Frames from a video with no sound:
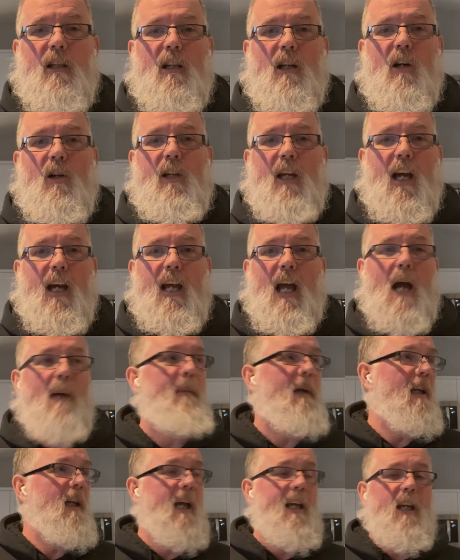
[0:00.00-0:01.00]
Okay. I
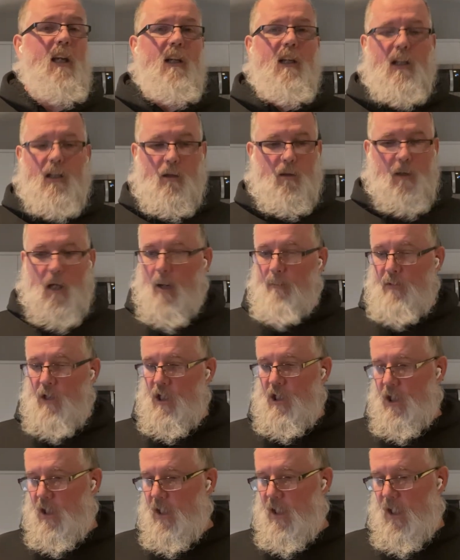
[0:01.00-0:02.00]
mean, like, I'm
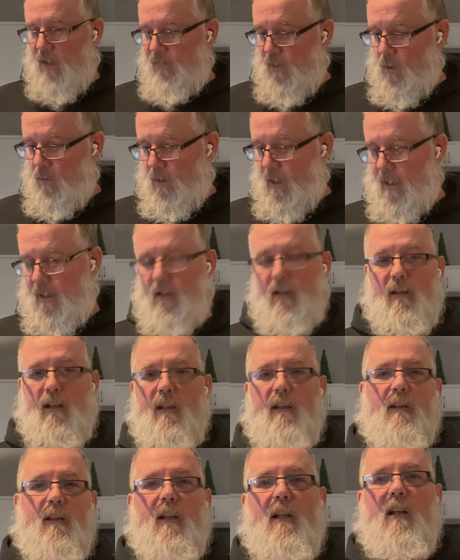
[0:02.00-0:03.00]
just going to give you like
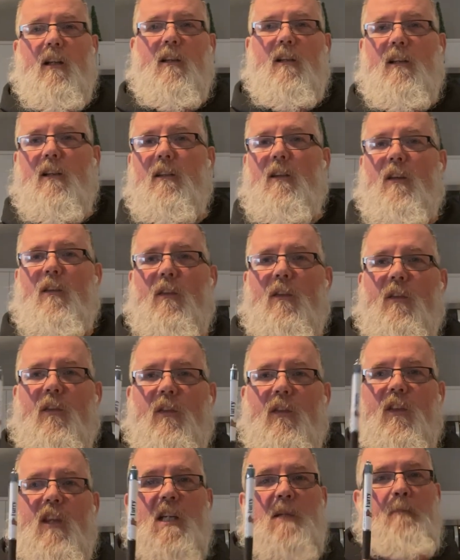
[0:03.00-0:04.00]

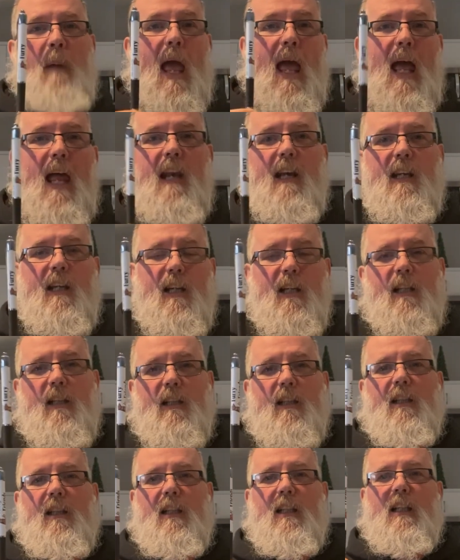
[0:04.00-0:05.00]
this pen
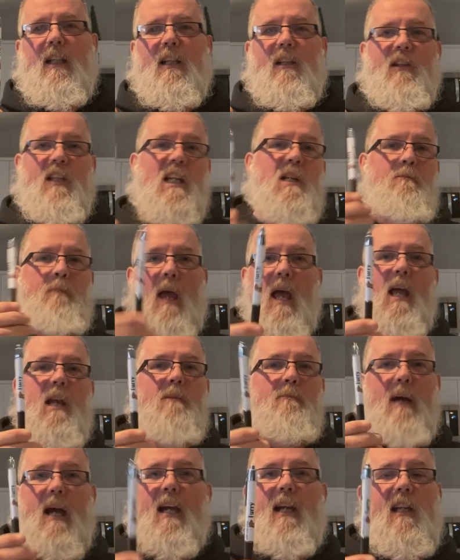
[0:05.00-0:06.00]

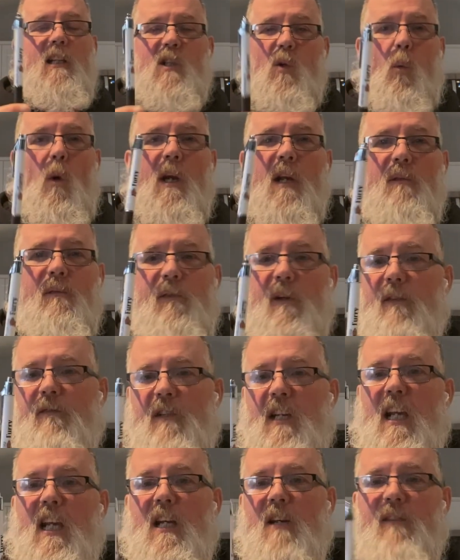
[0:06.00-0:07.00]
back in
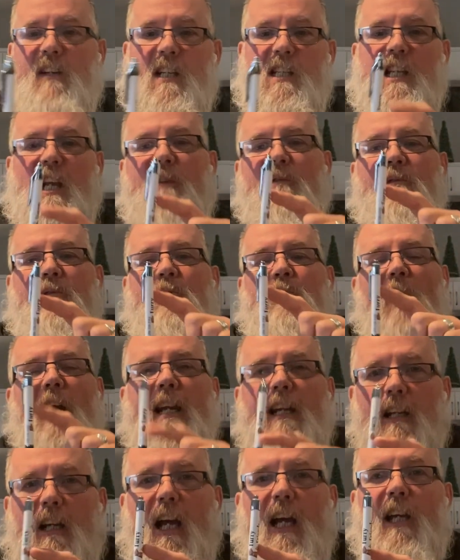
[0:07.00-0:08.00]
2015, if it said
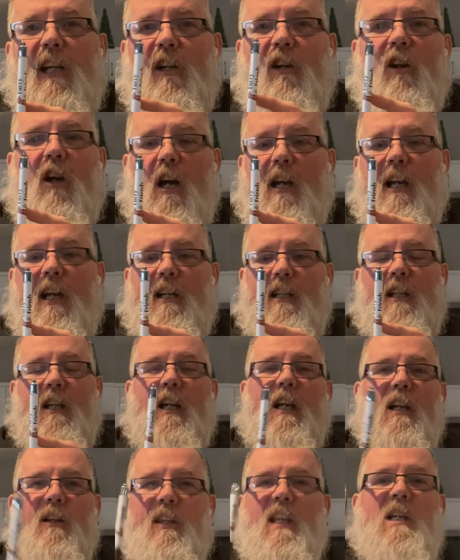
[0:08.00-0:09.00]
Freightliner on it,
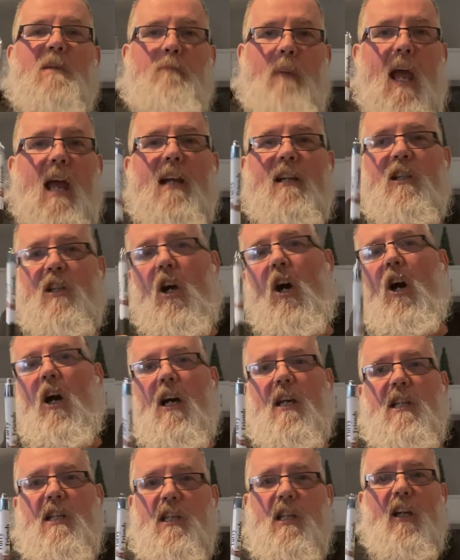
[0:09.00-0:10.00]
this pen
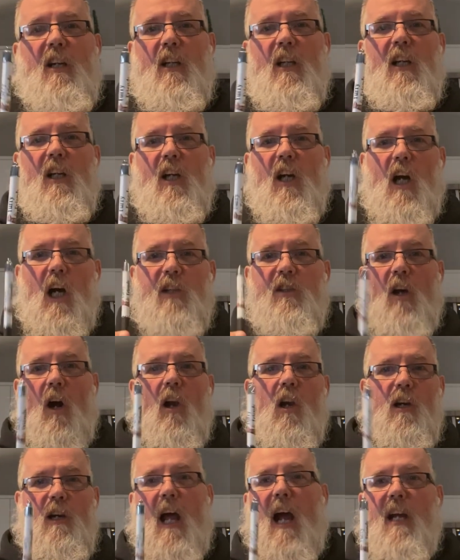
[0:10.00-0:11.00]
cost
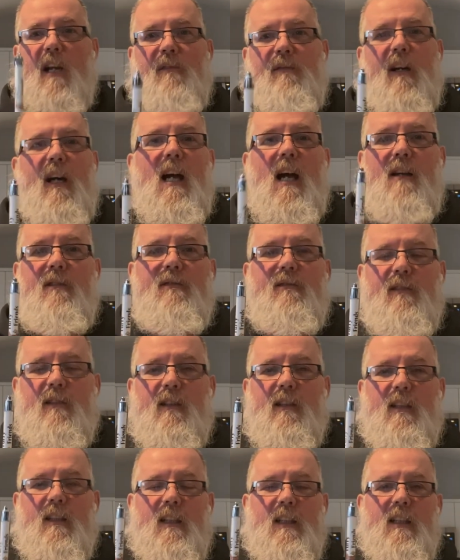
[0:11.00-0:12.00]
$1.95.
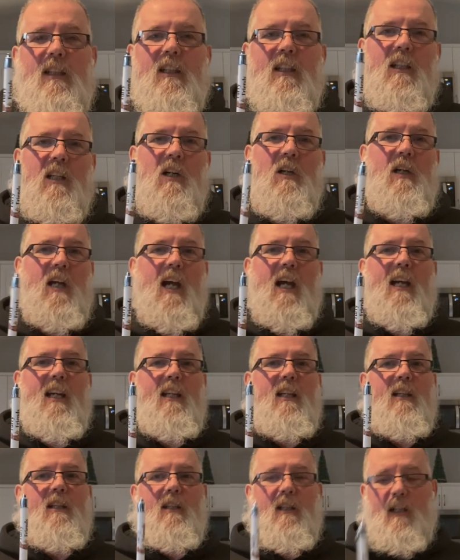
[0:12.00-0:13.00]
Okay.